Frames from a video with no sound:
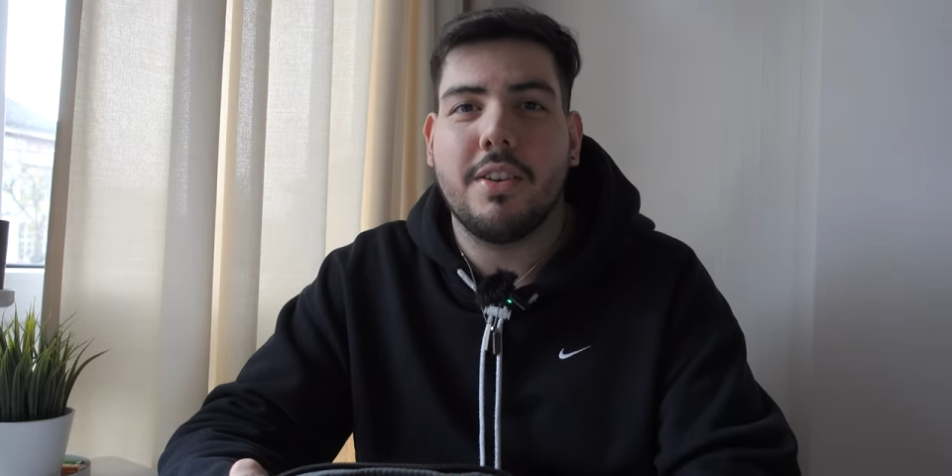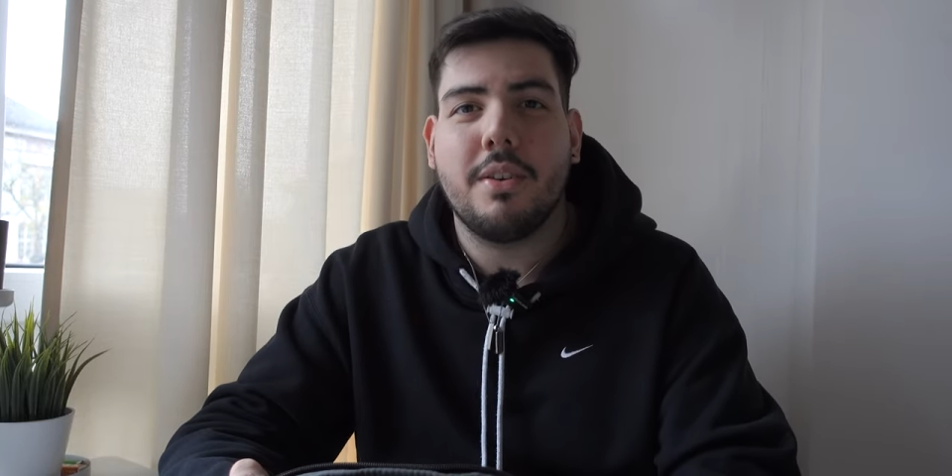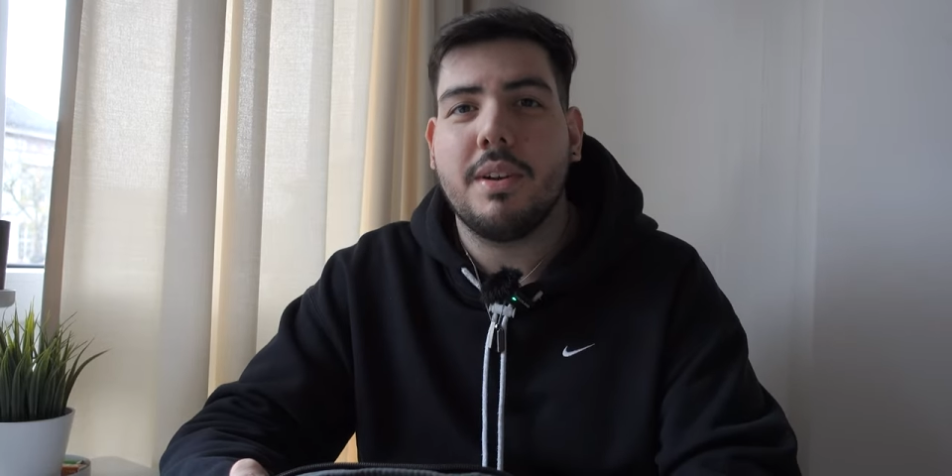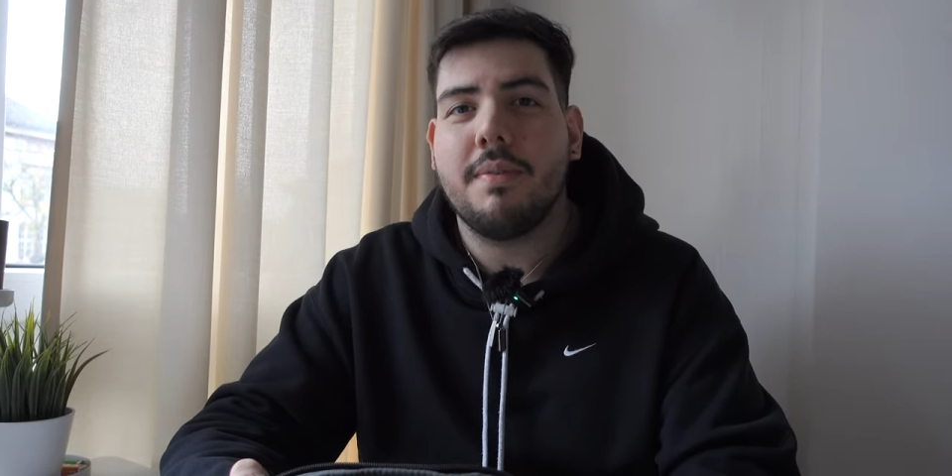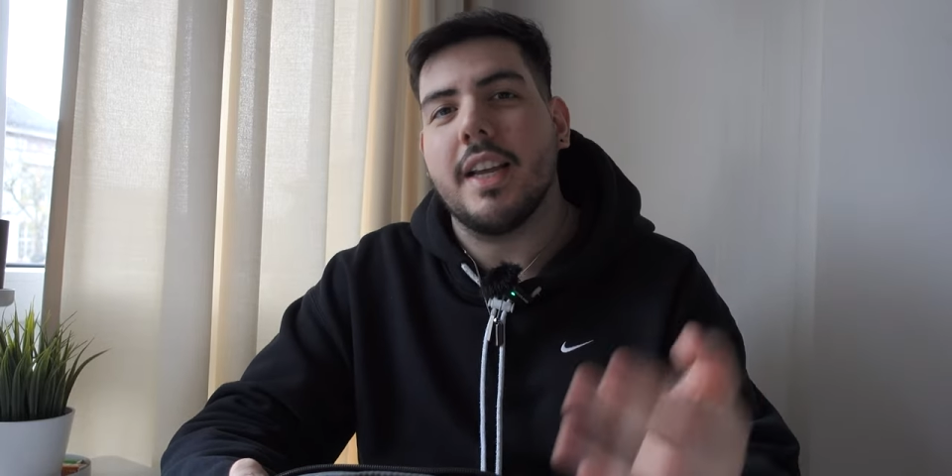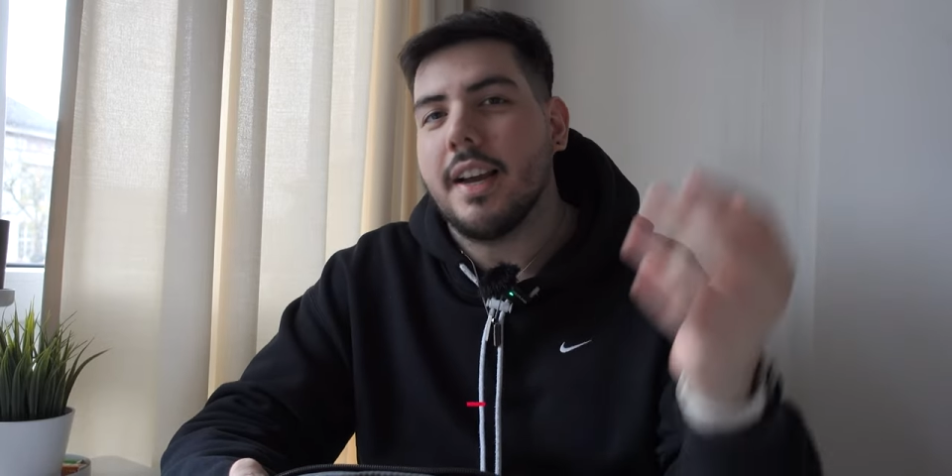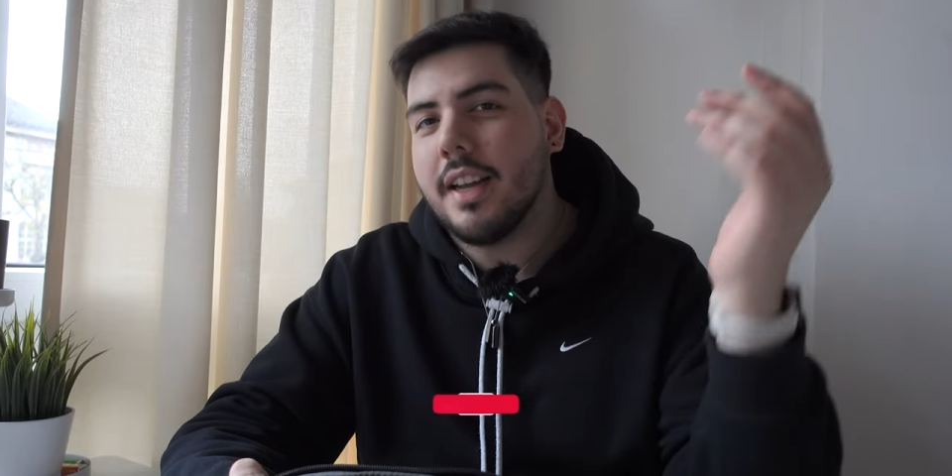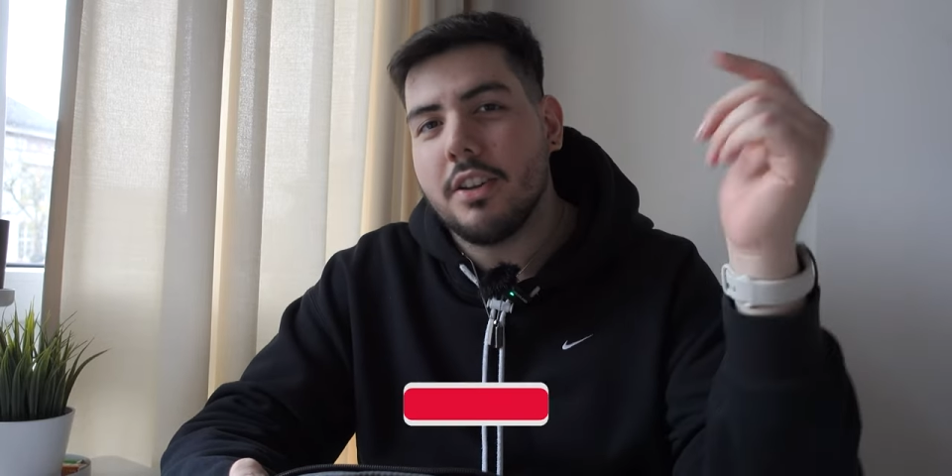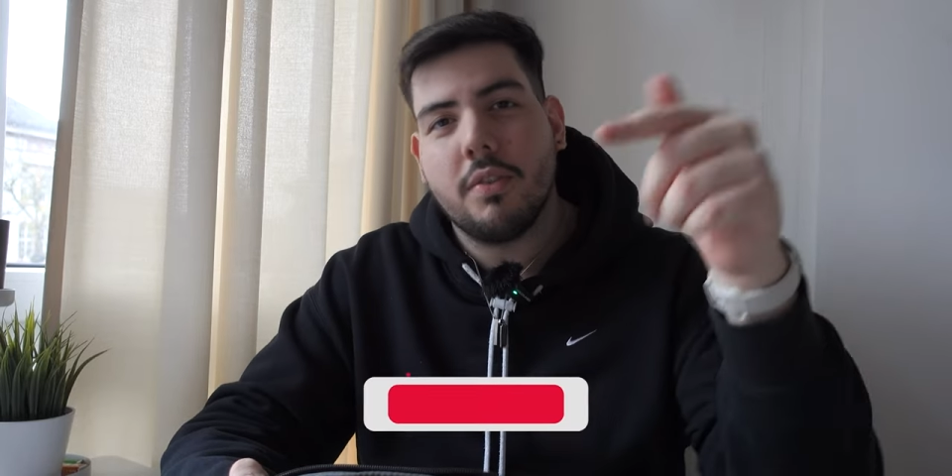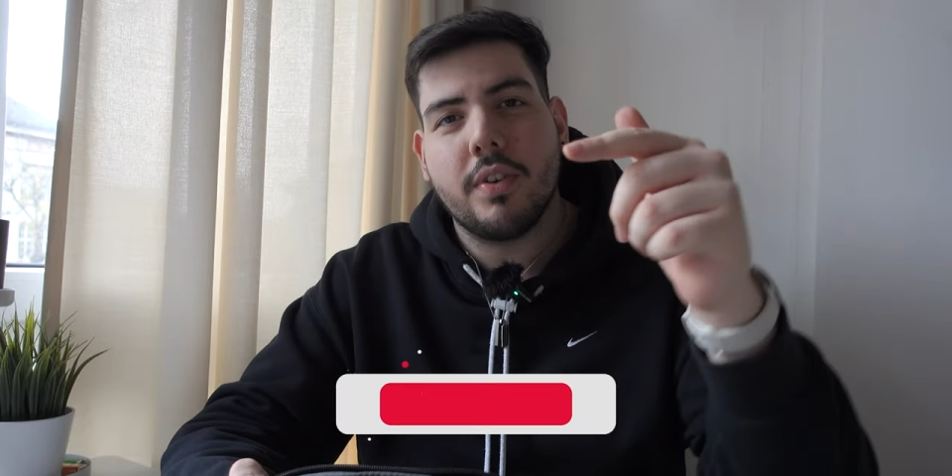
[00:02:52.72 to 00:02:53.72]
You know what? Yeah,
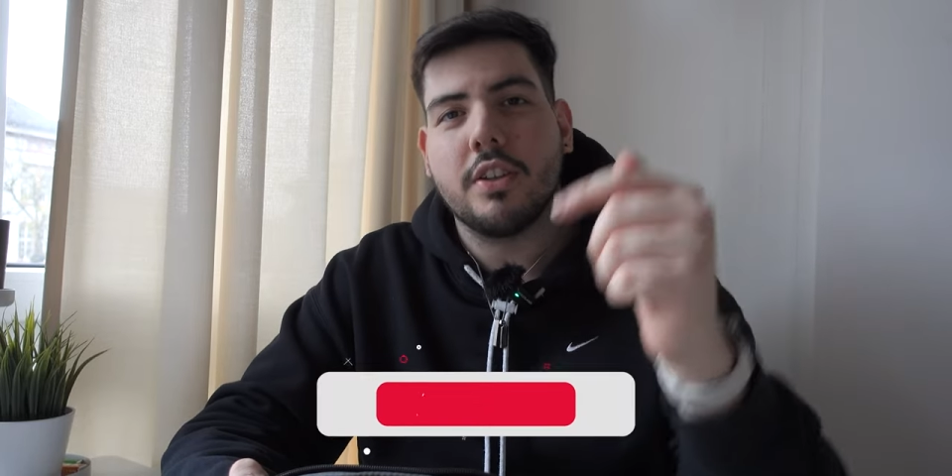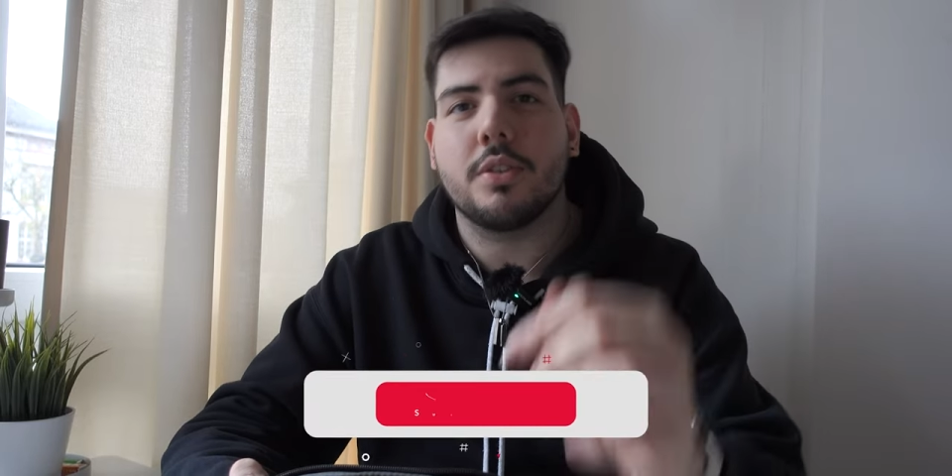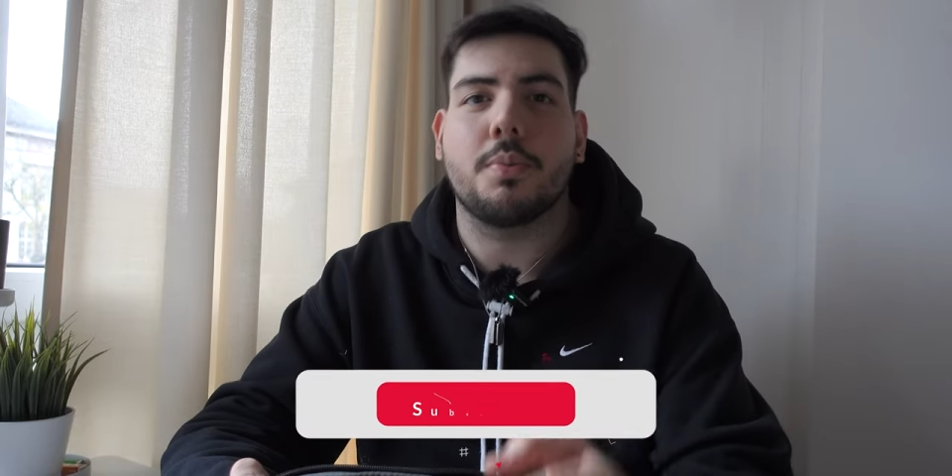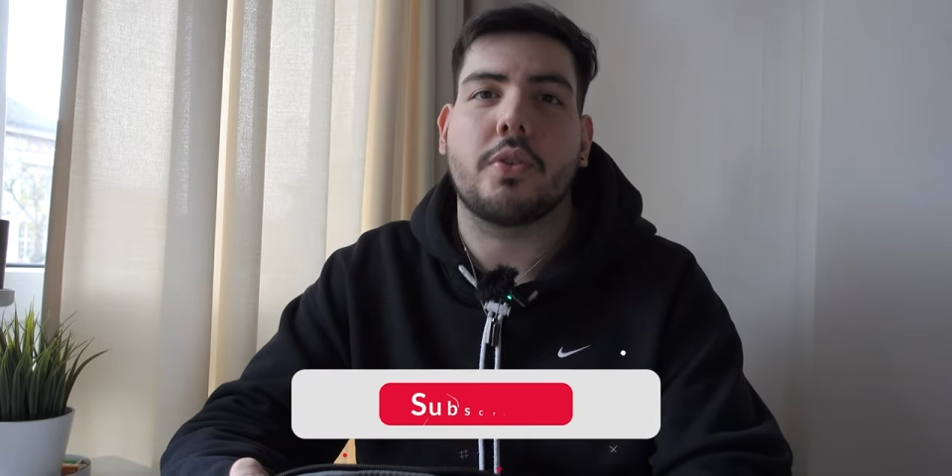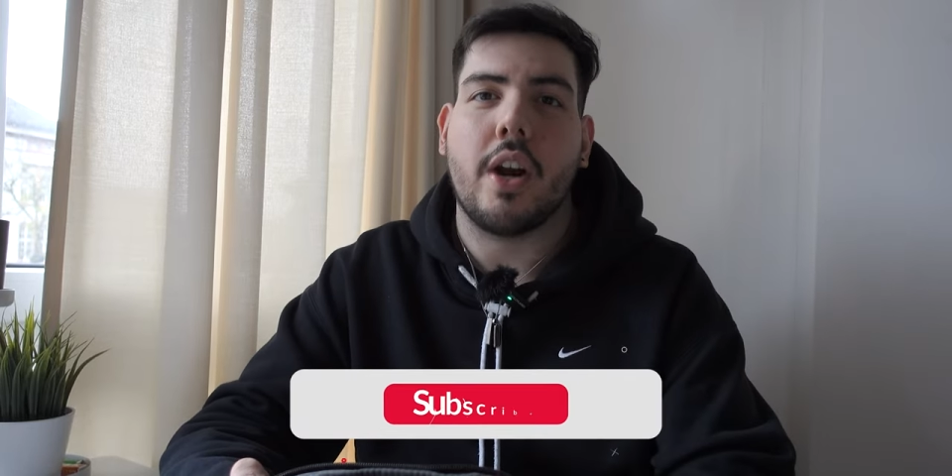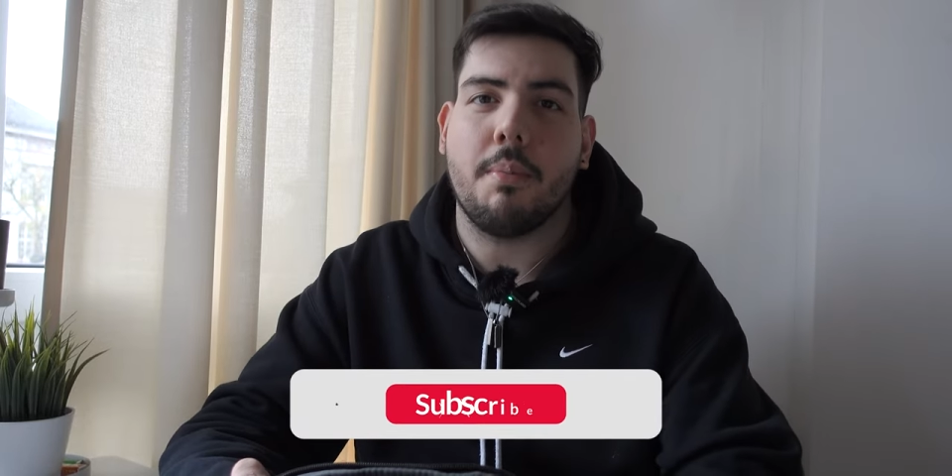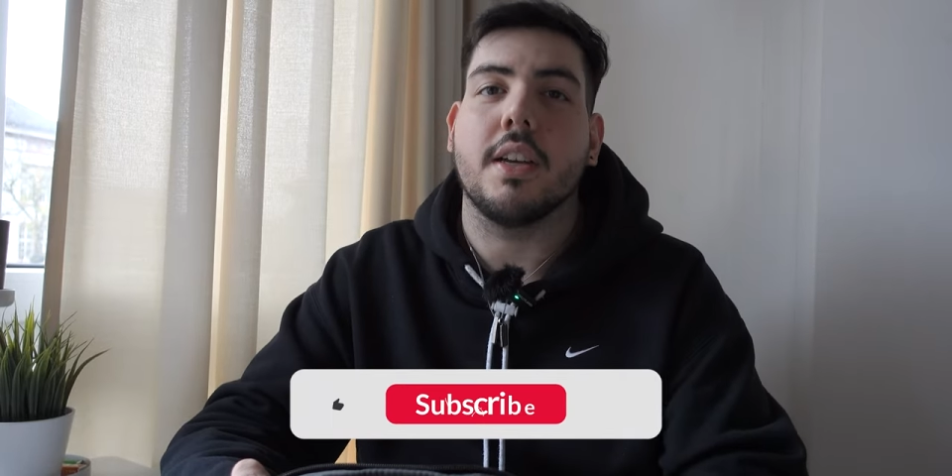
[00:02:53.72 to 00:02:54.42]
and don't forget to subscribe